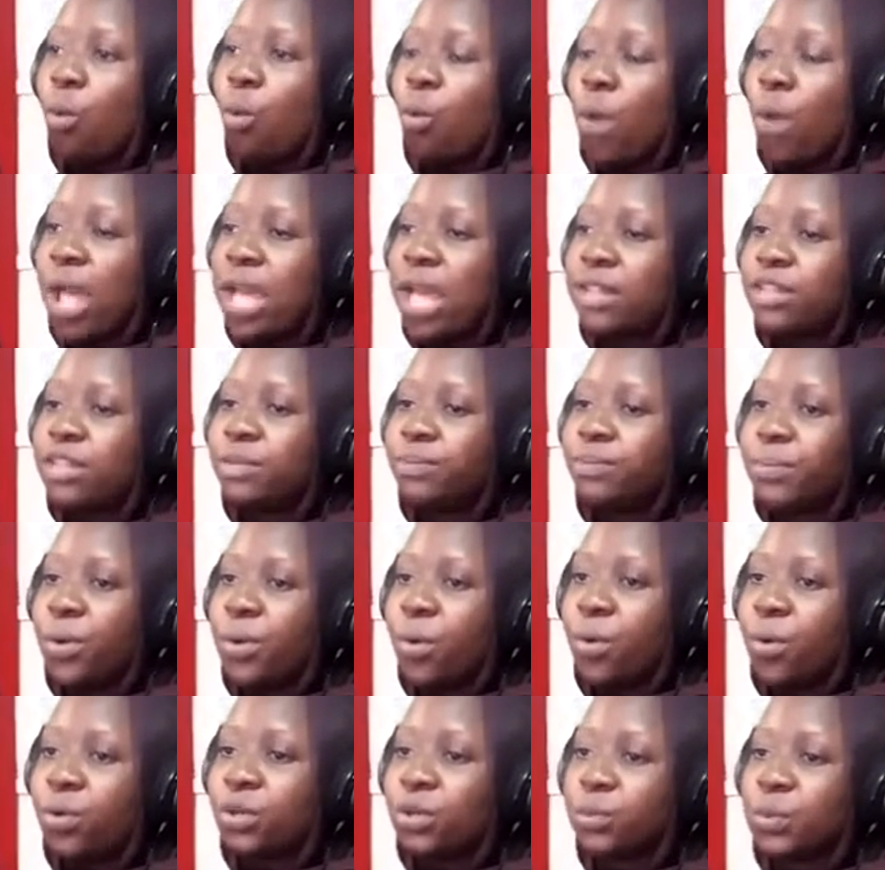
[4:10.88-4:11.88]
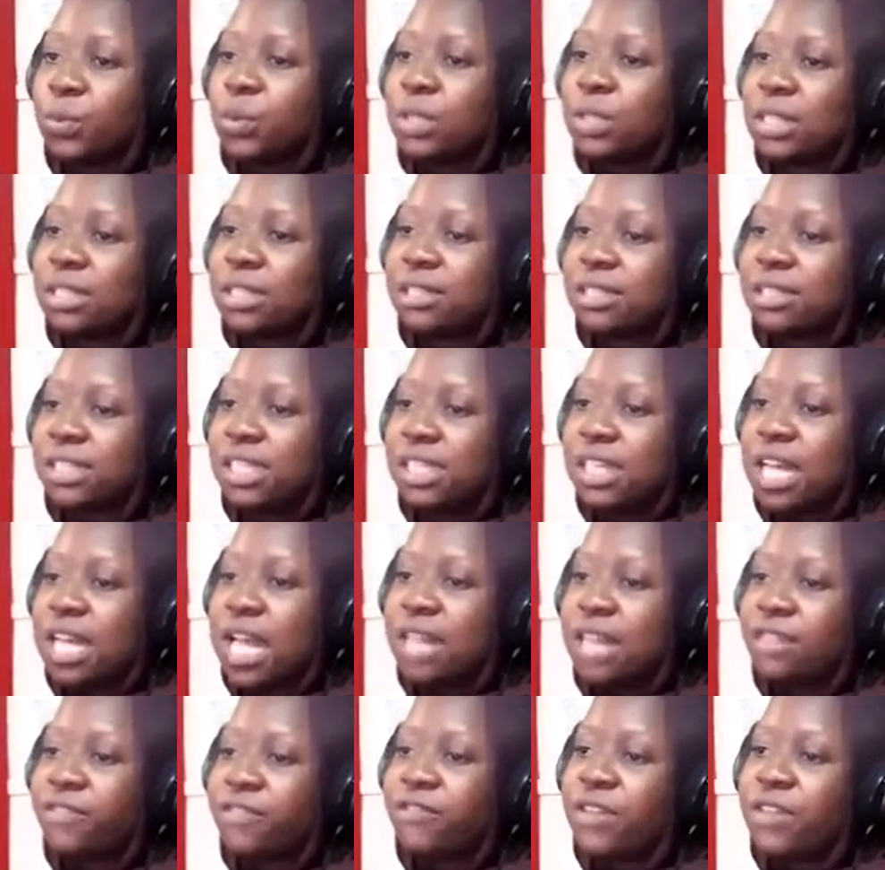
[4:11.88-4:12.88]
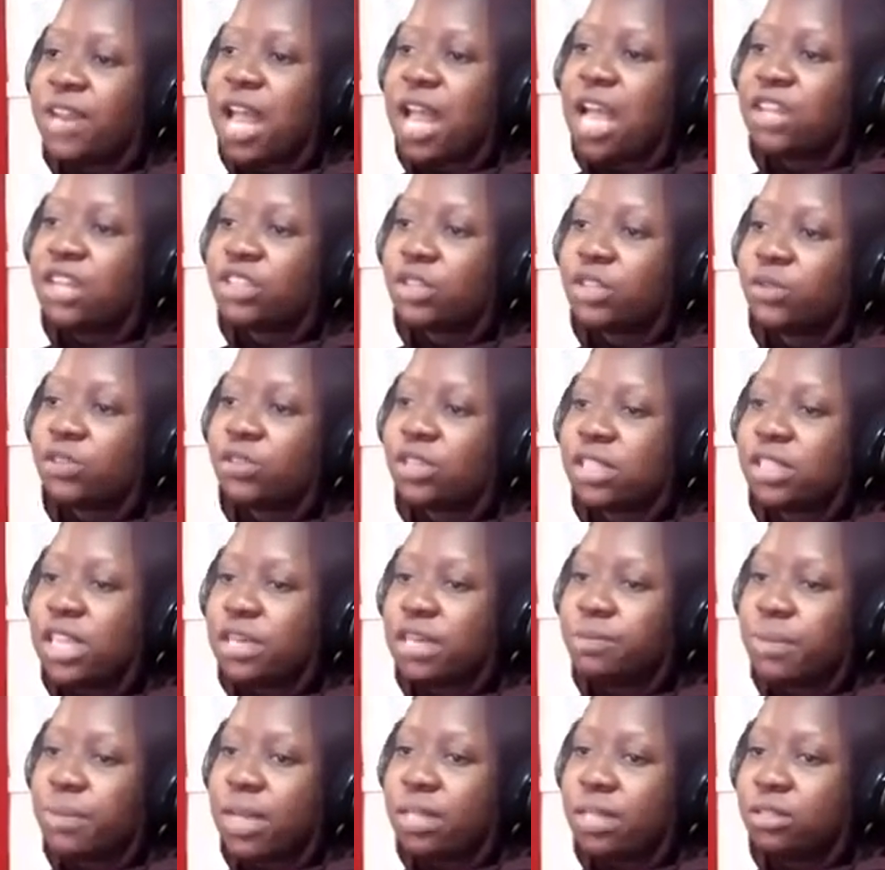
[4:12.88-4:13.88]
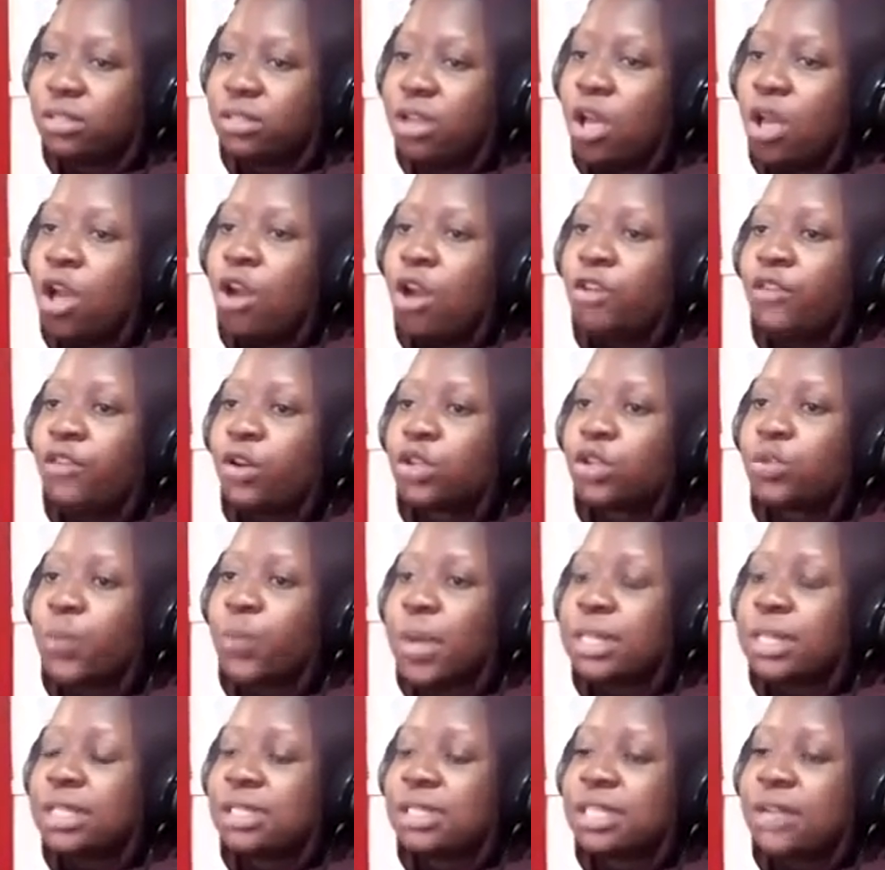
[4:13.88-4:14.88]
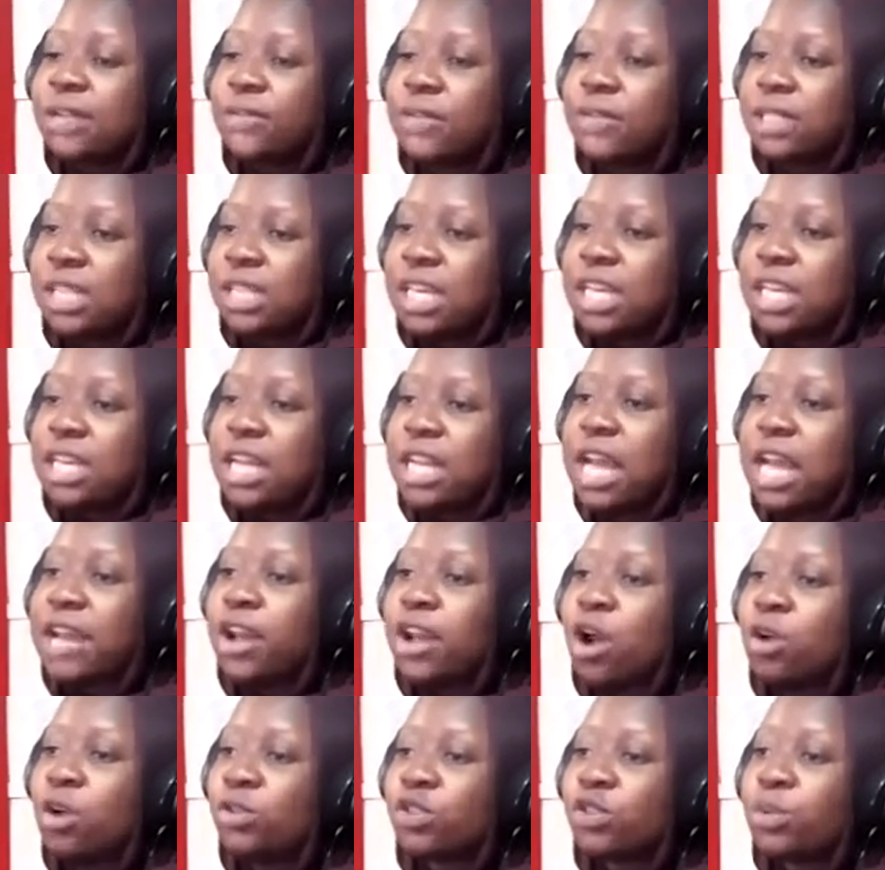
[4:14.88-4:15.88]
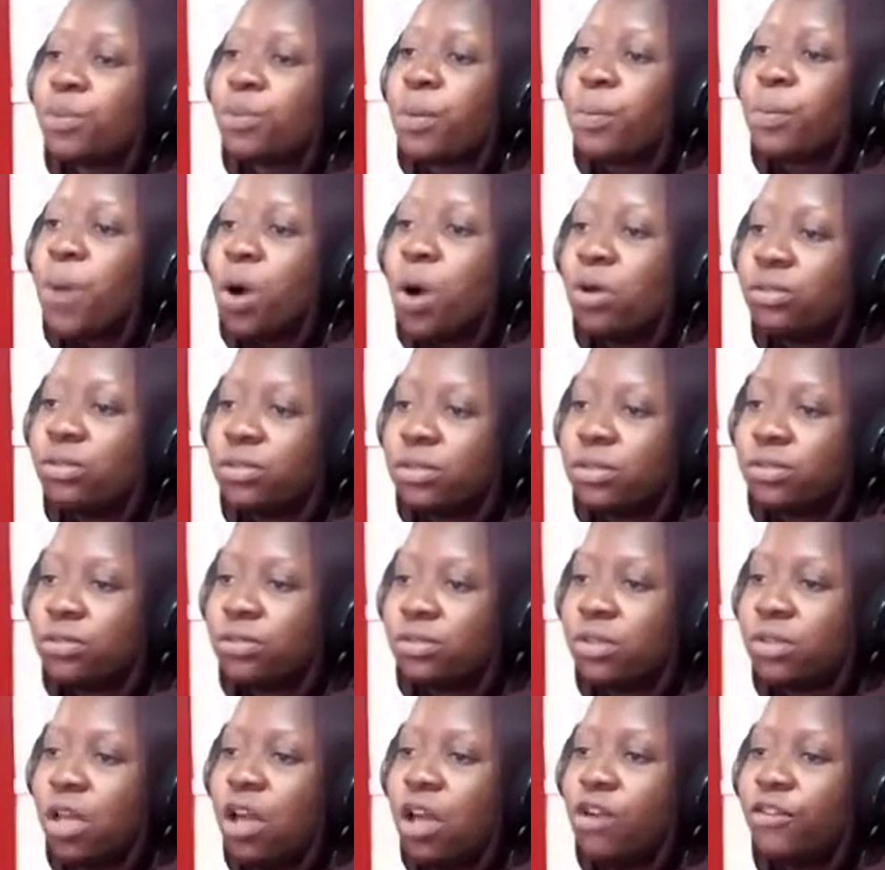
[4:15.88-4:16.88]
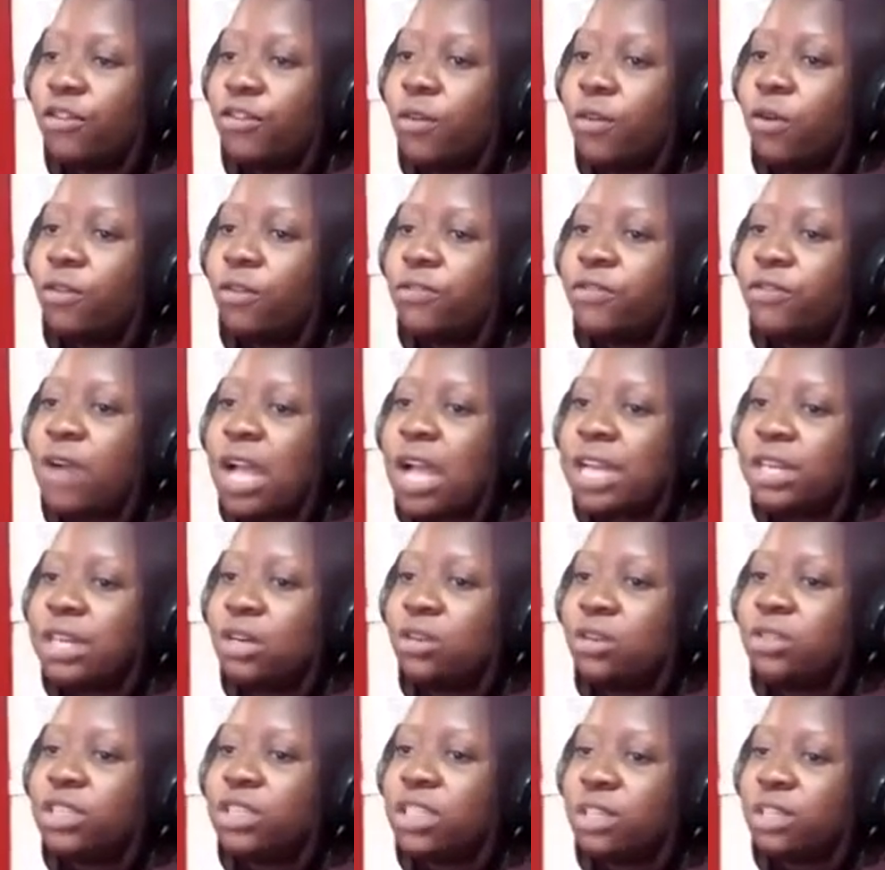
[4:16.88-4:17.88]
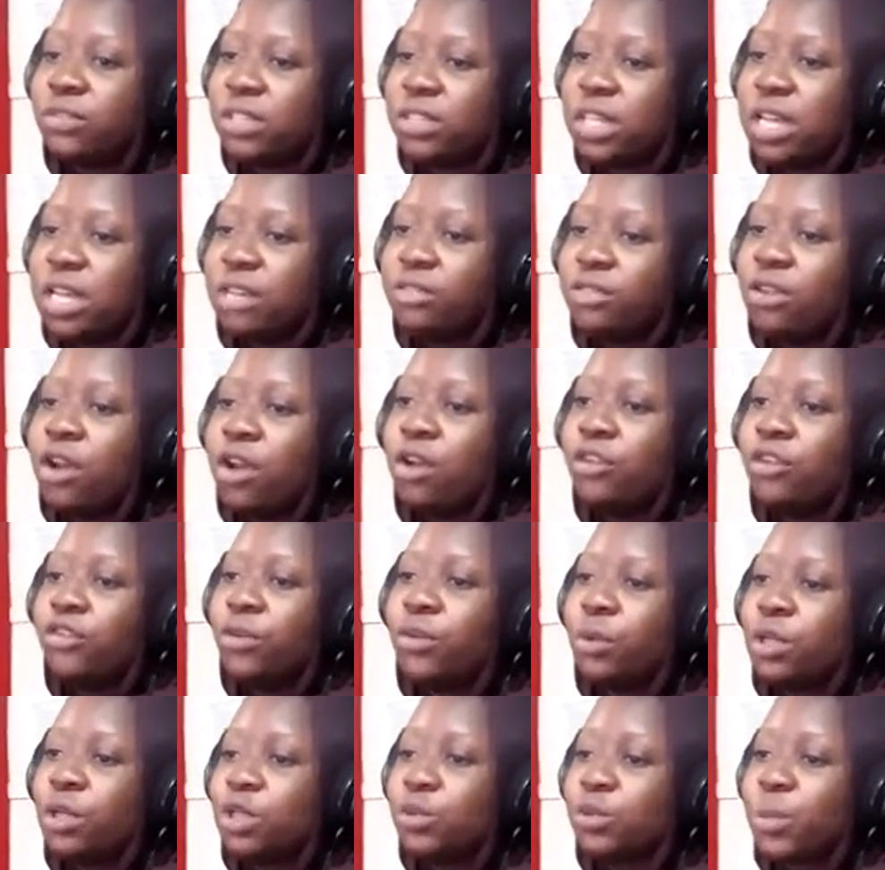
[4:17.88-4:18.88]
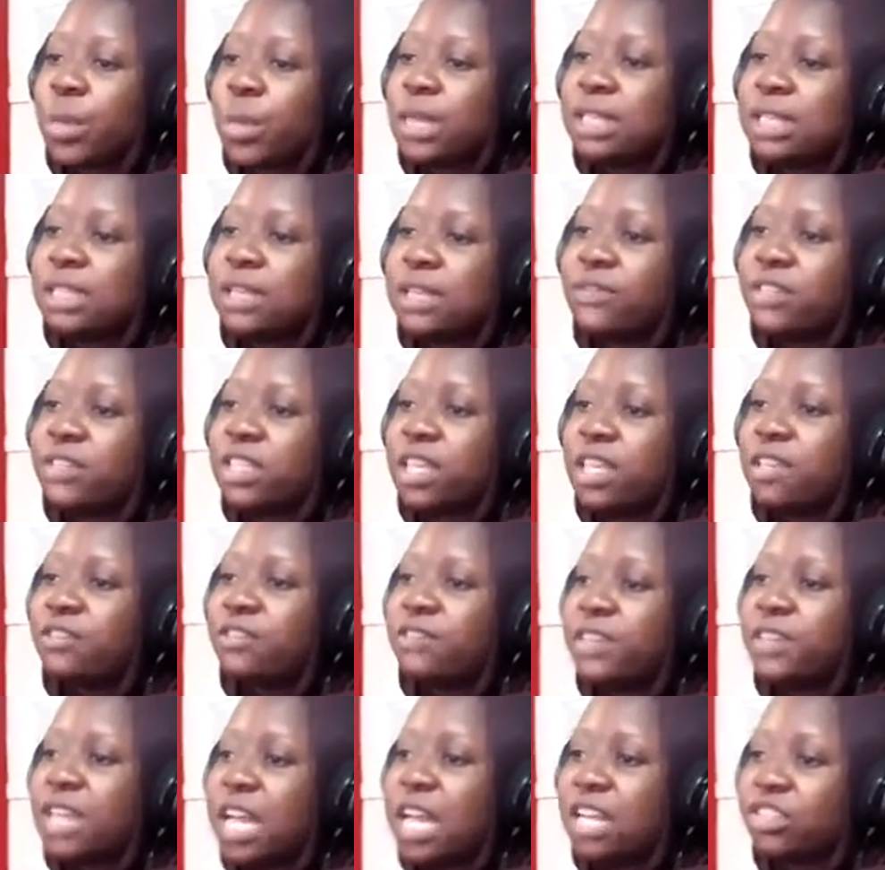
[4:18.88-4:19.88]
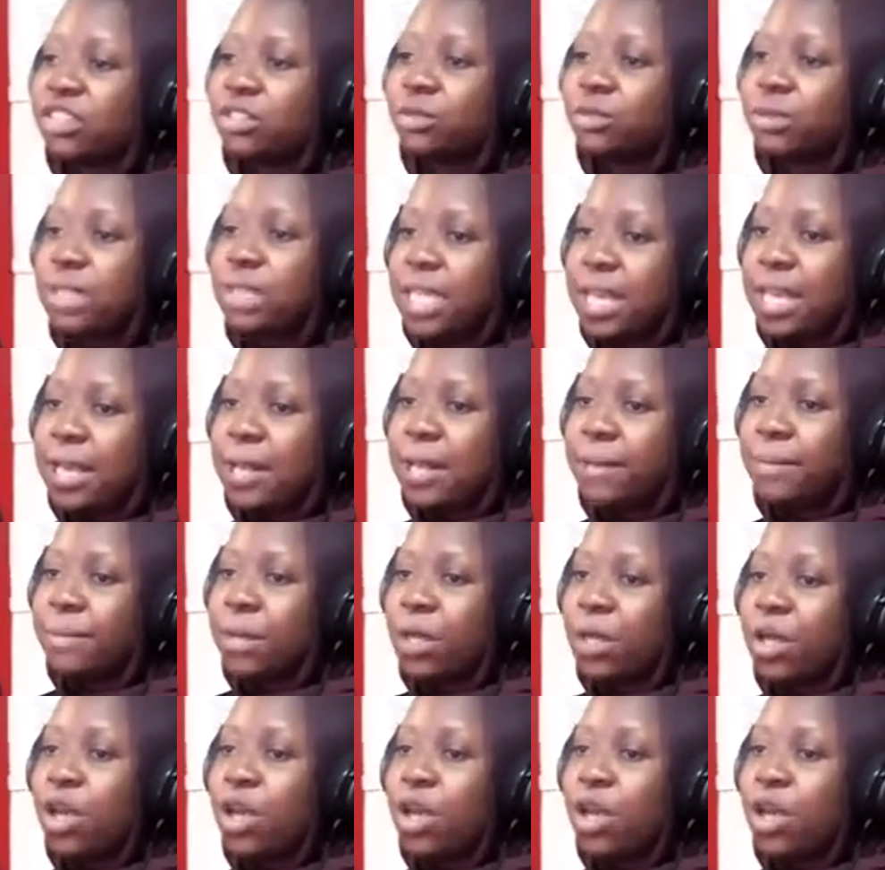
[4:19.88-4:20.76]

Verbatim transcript: where the board will consider the financial statement for 2017 and also proposals for final dividend for the 2017 financial year.